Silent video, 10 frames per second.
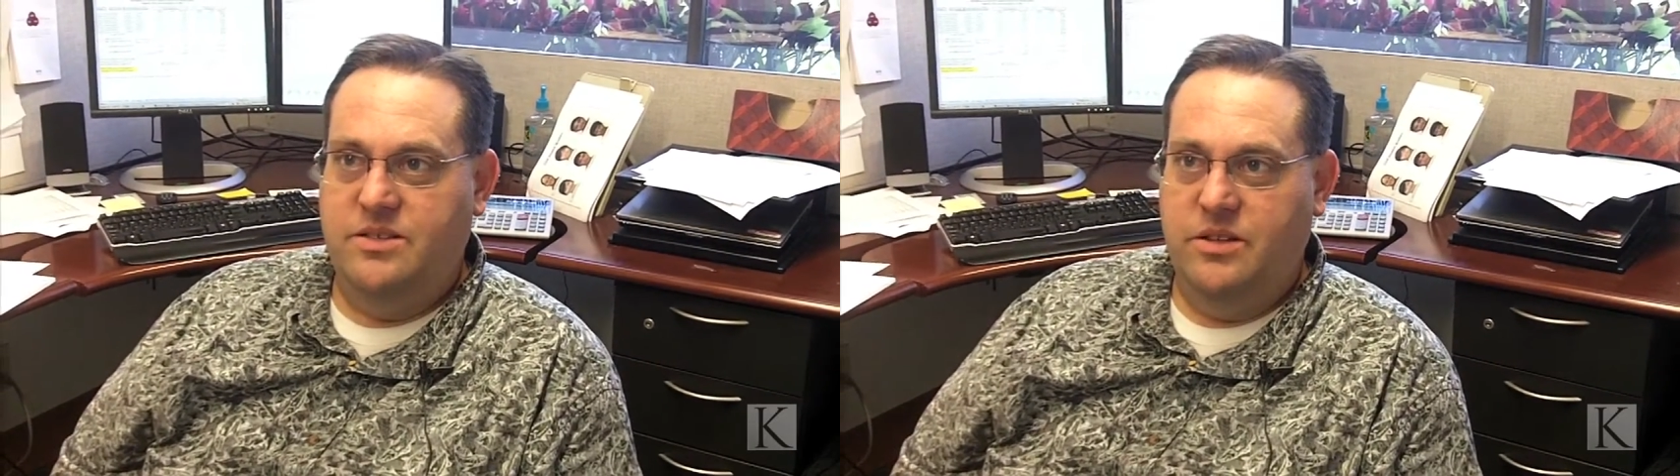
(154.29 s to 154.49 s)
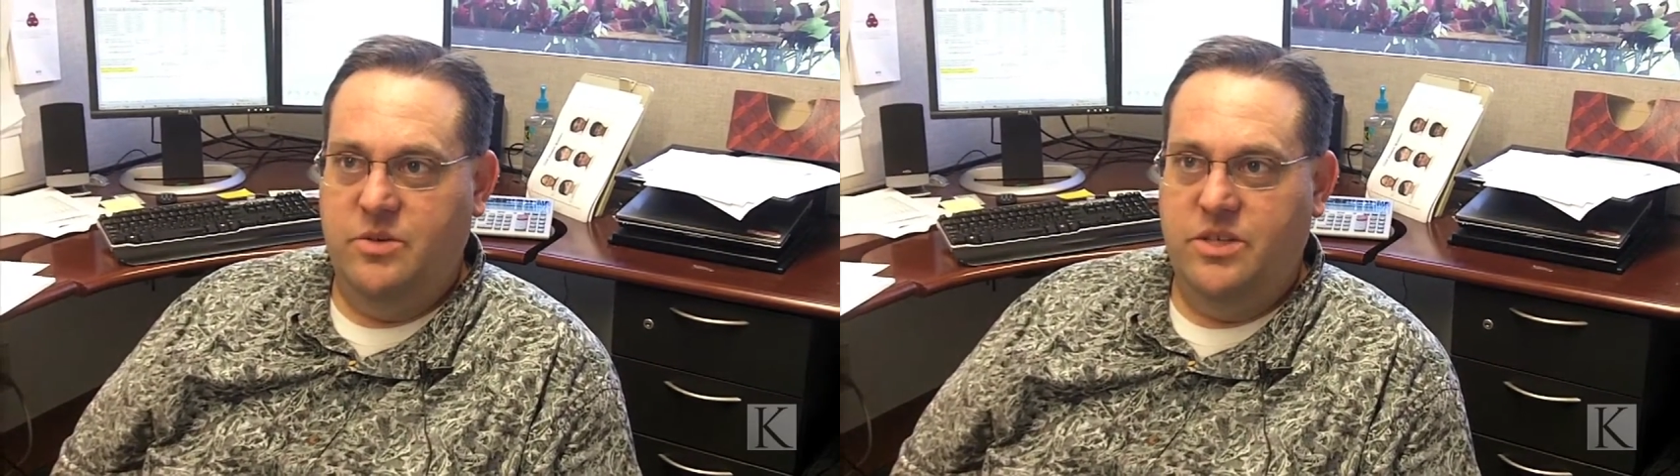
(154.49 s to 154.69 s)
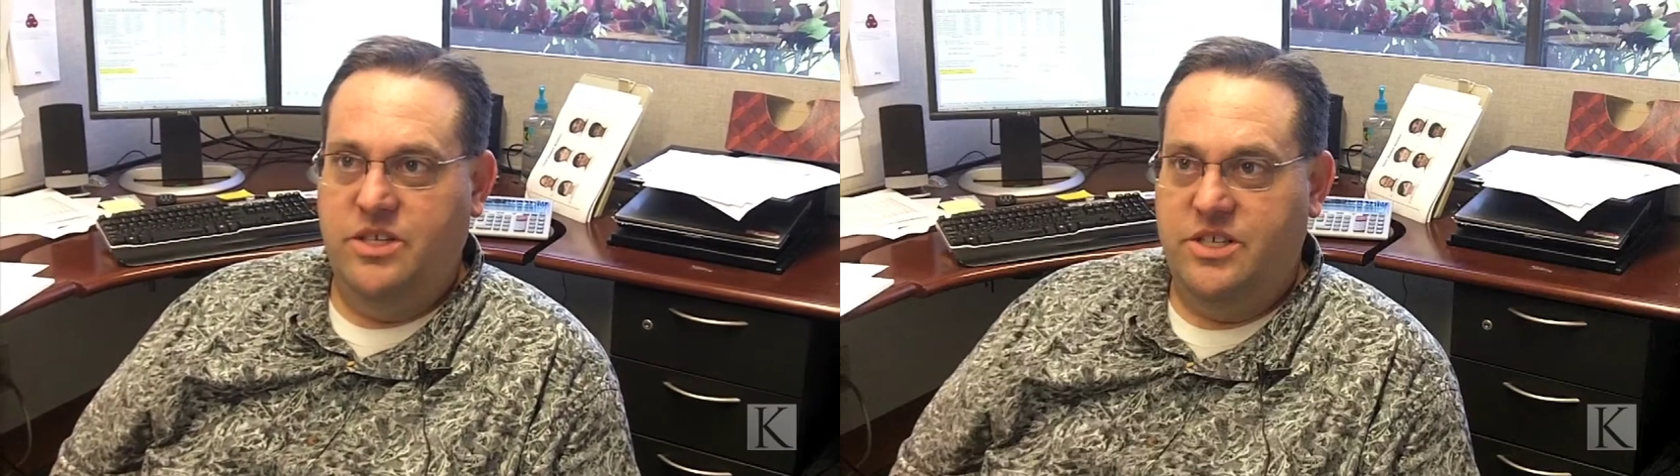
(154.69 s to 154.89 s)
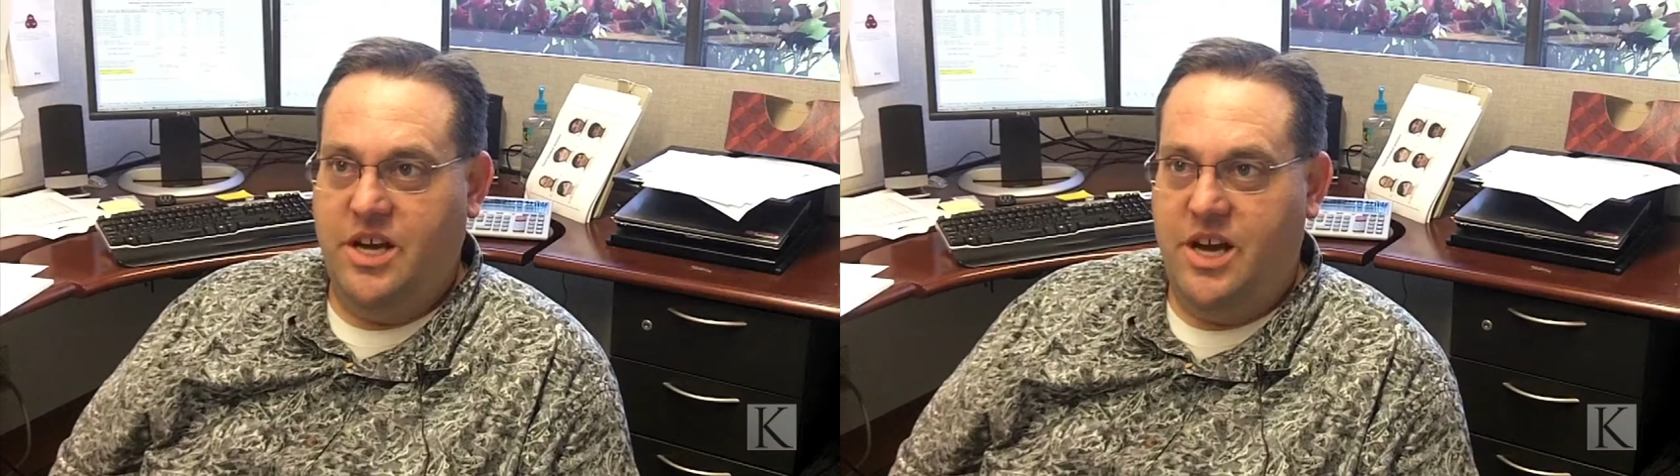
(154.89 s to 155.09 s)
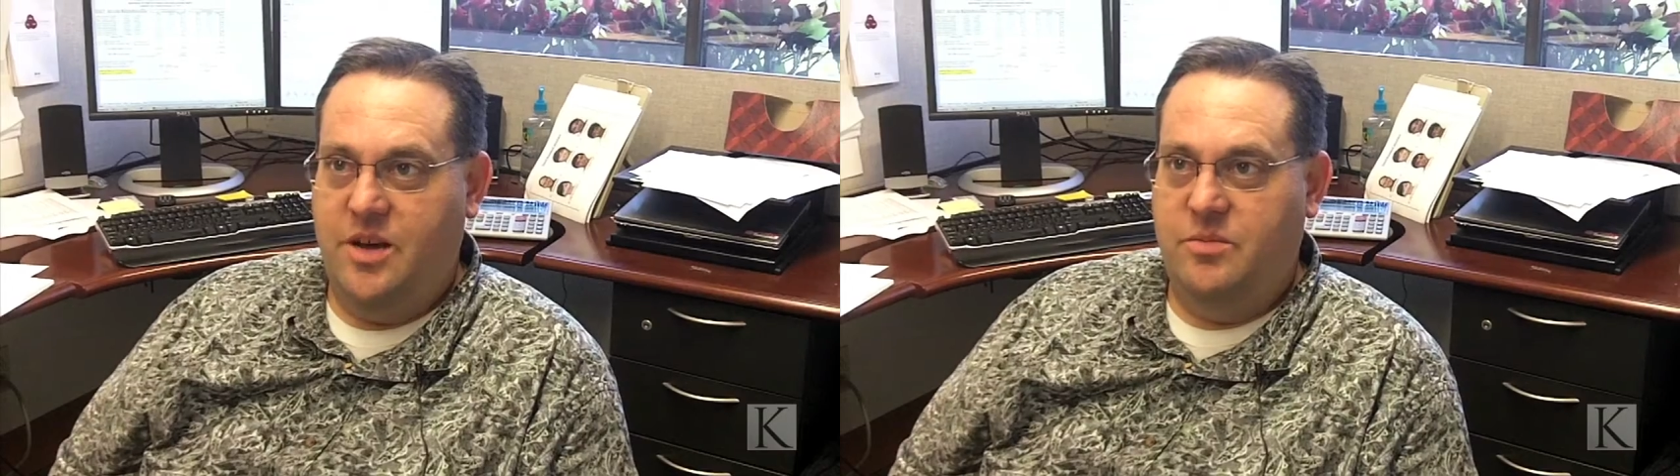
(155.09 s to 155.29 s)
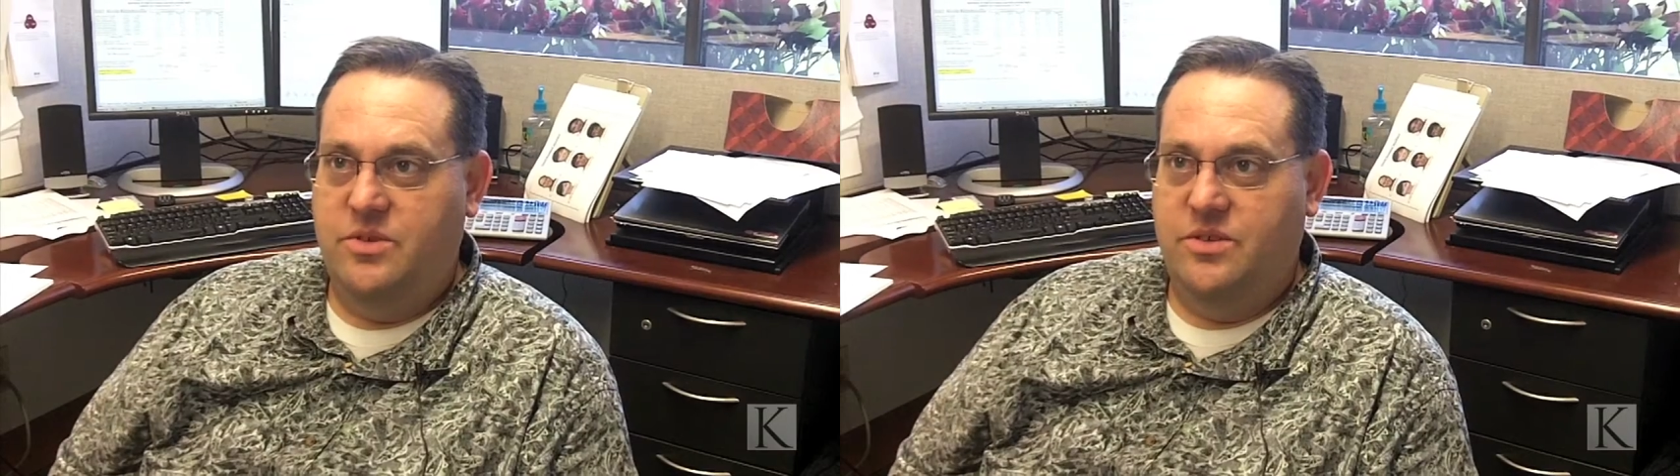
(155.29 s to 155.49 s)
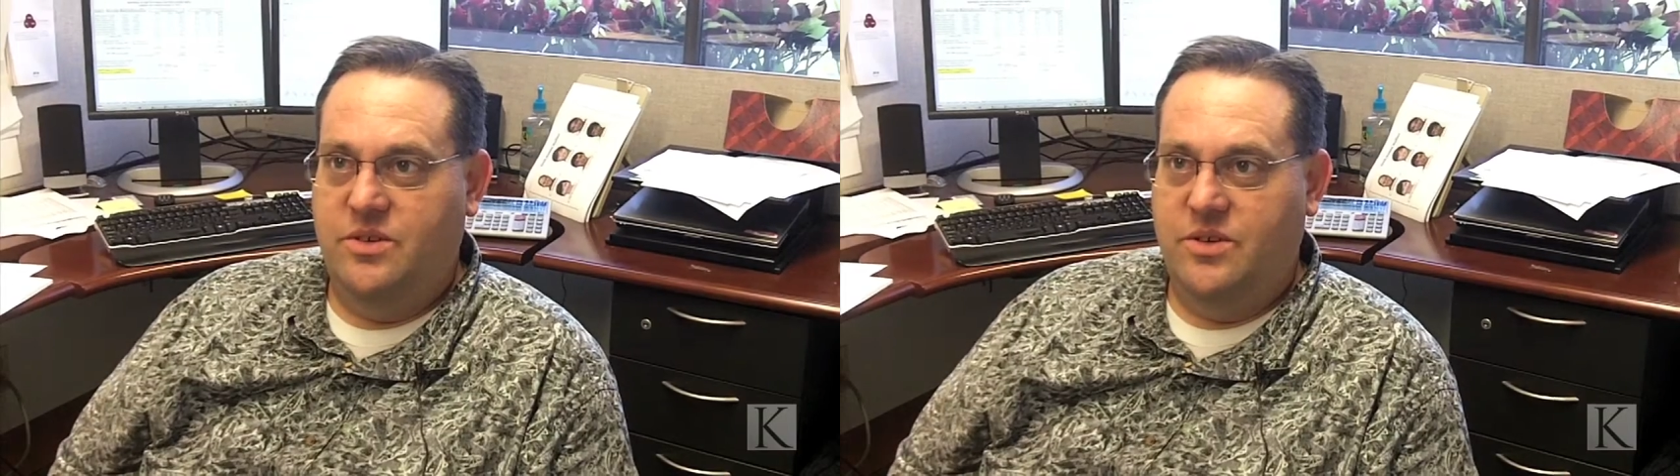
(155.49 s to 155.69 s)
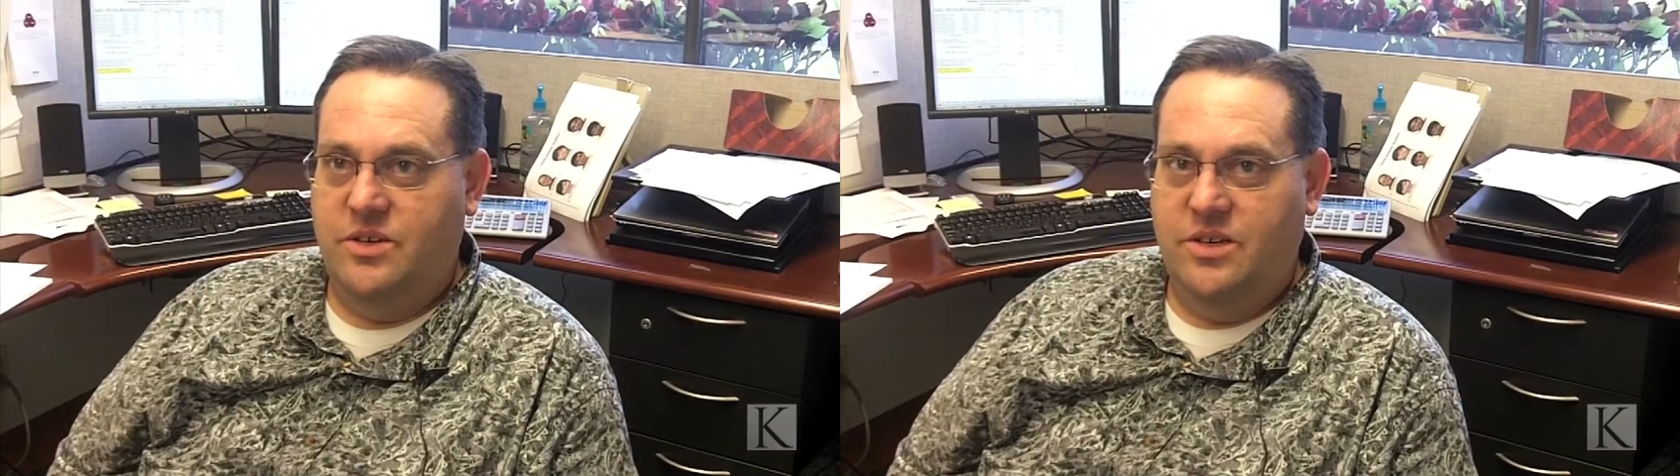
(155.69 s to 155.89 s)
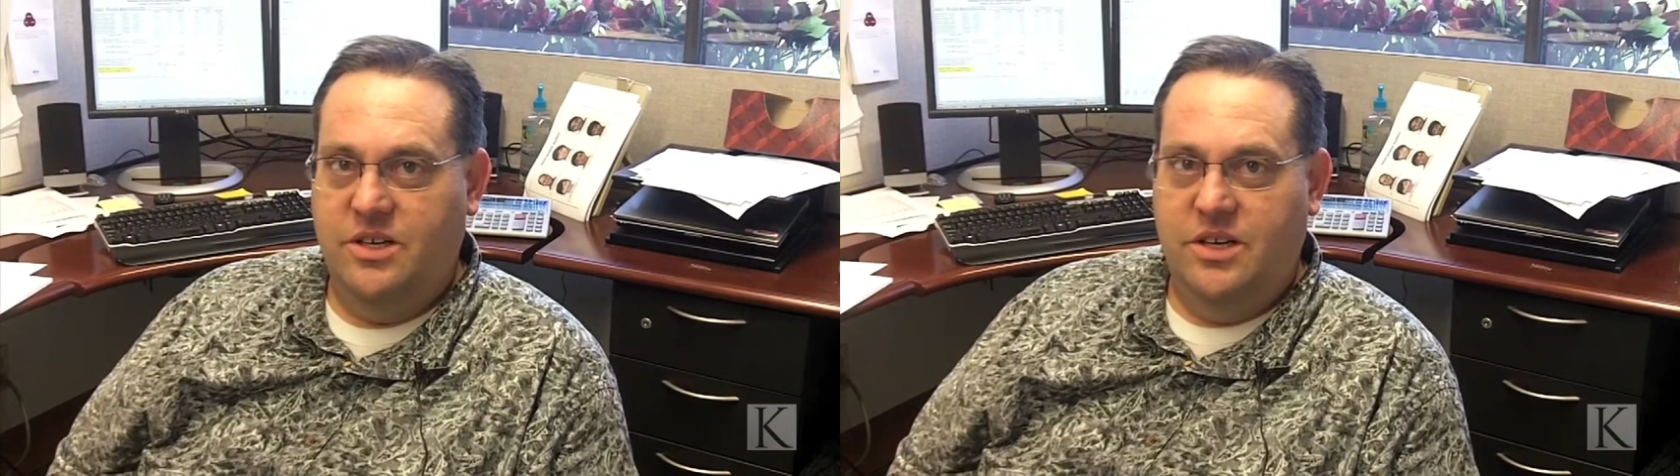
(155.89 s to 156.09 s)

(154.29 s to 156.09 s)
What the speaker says: losing jobs or